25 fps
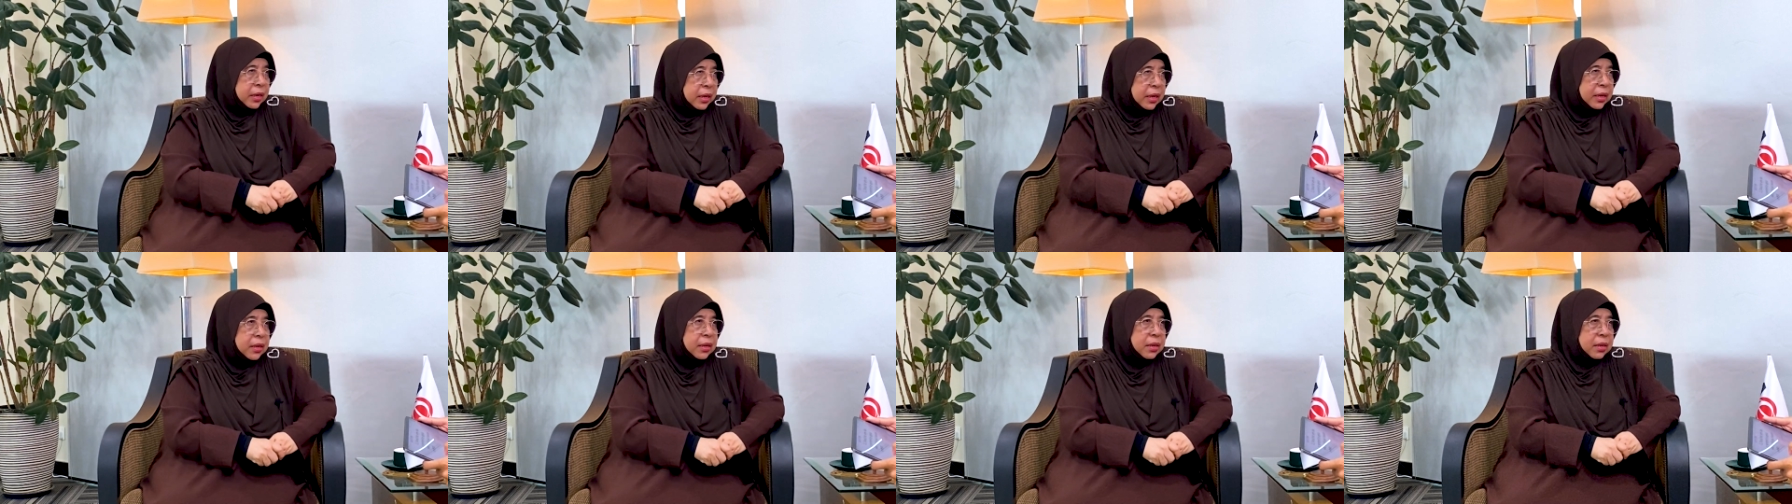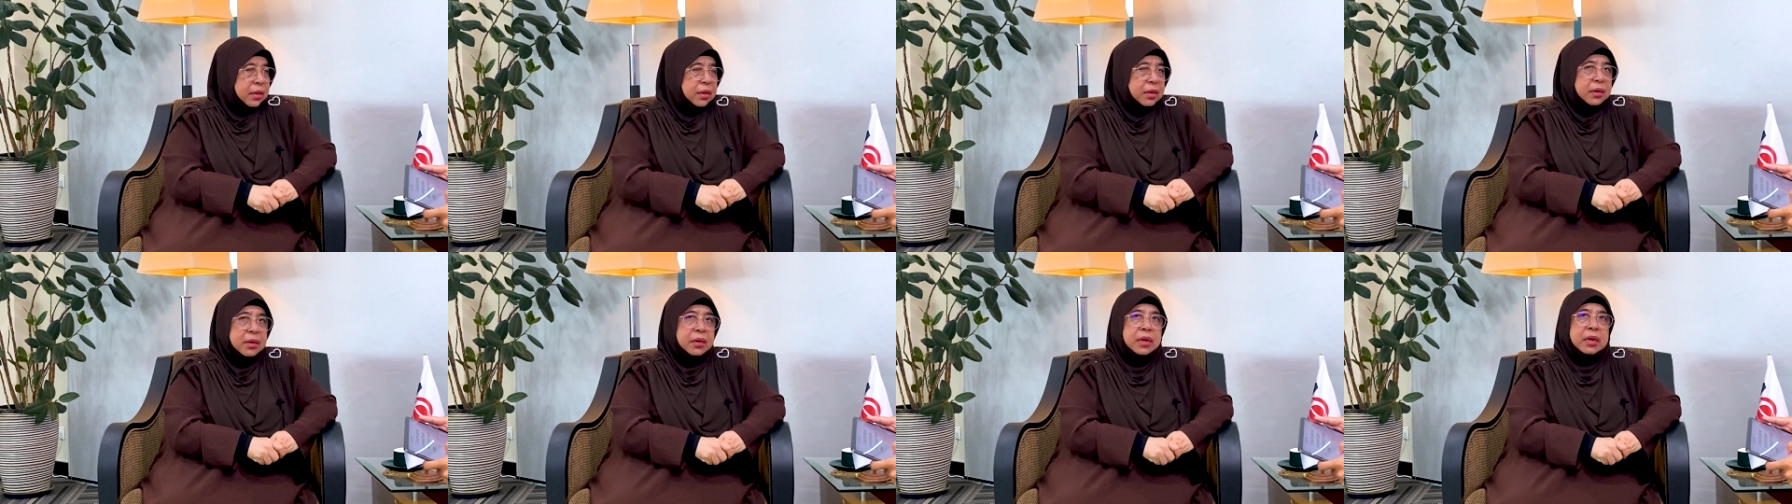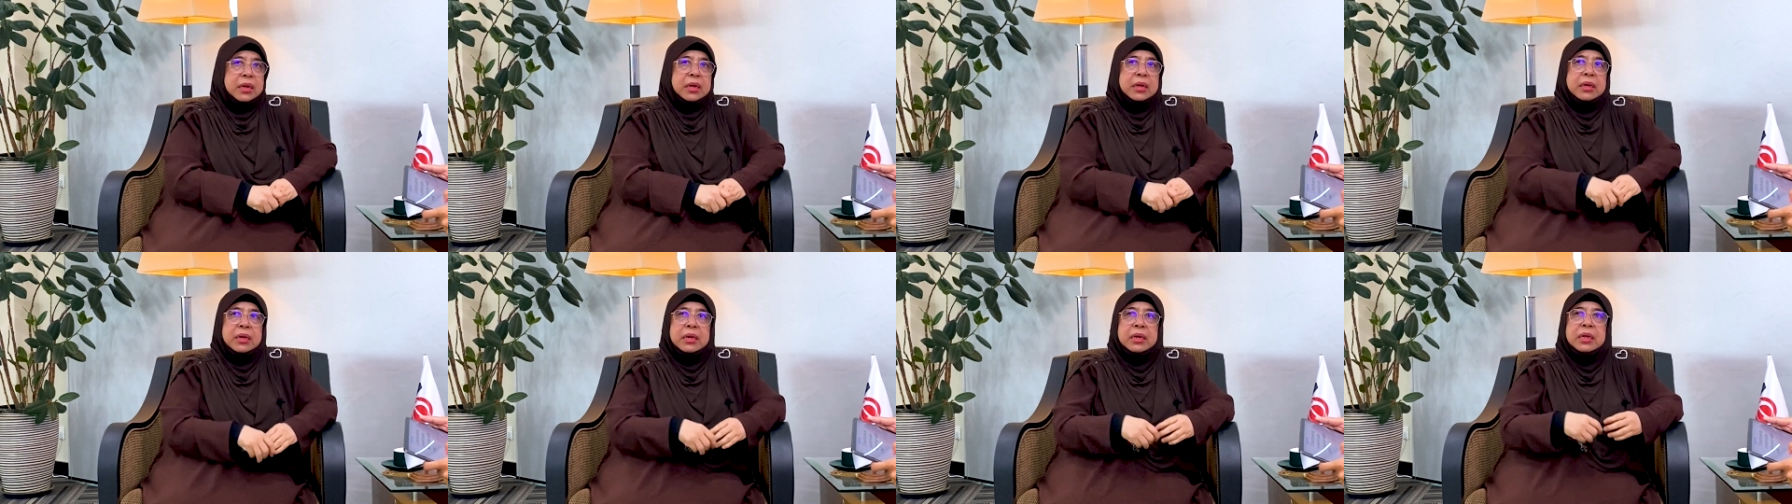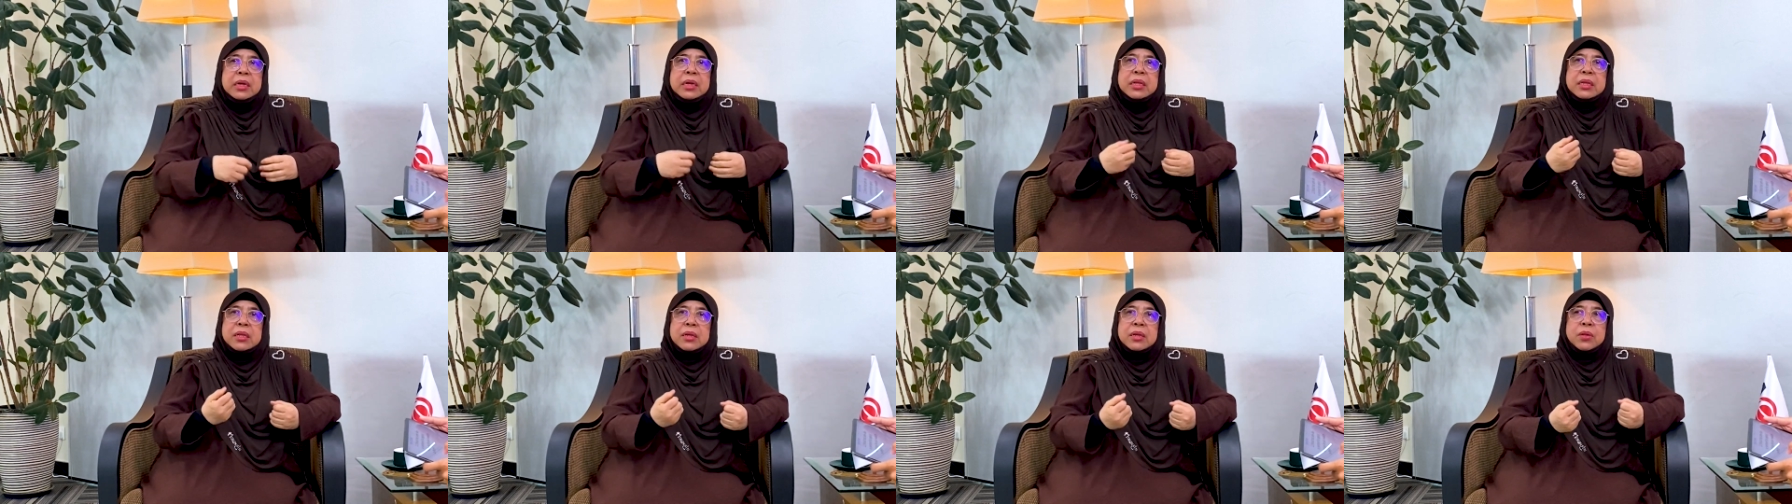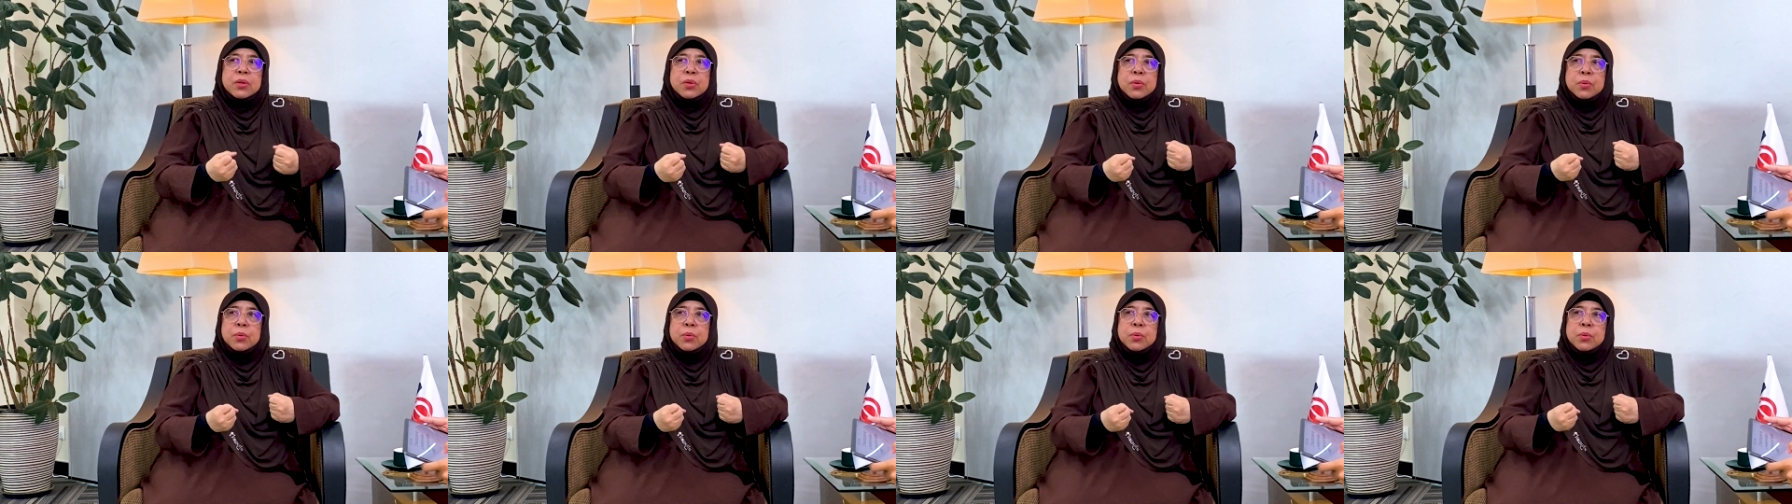needs, the
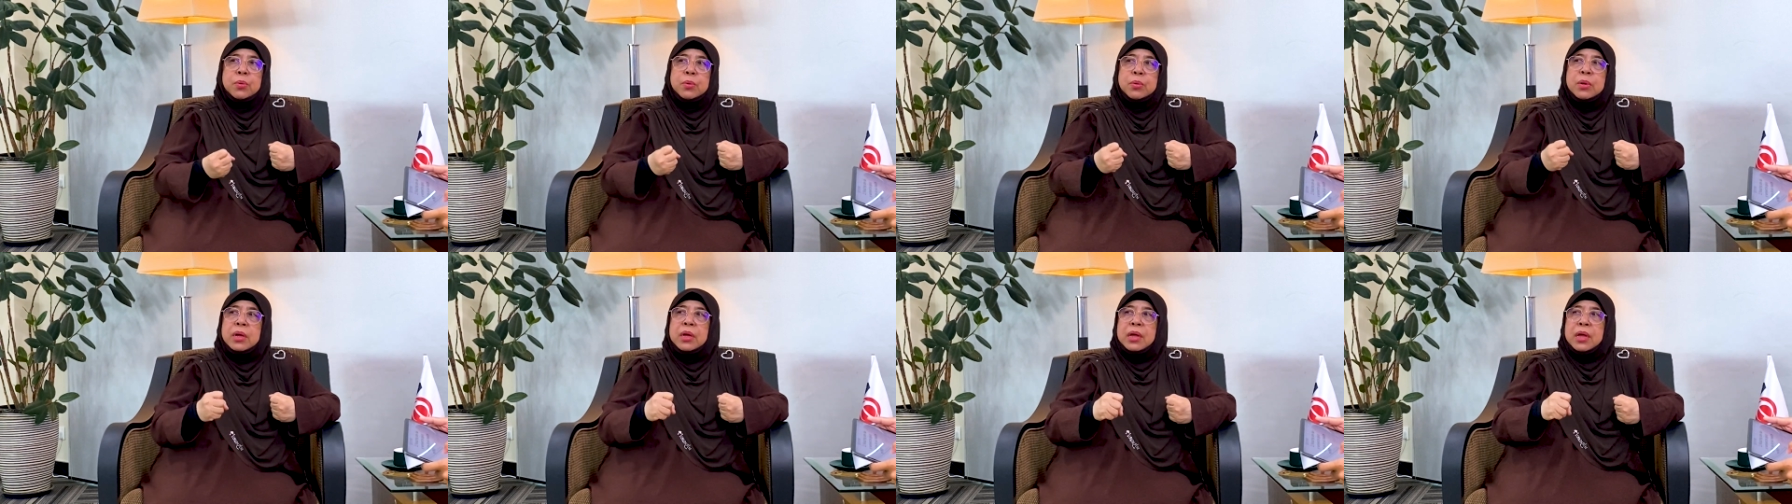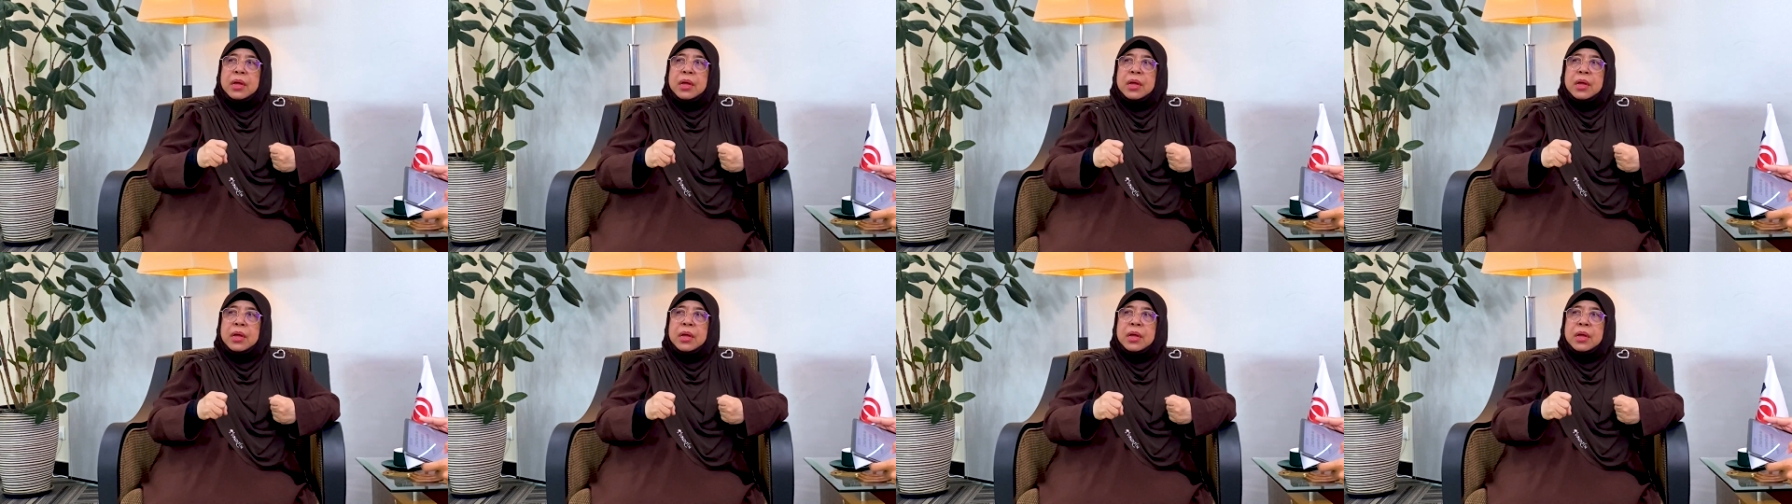needs to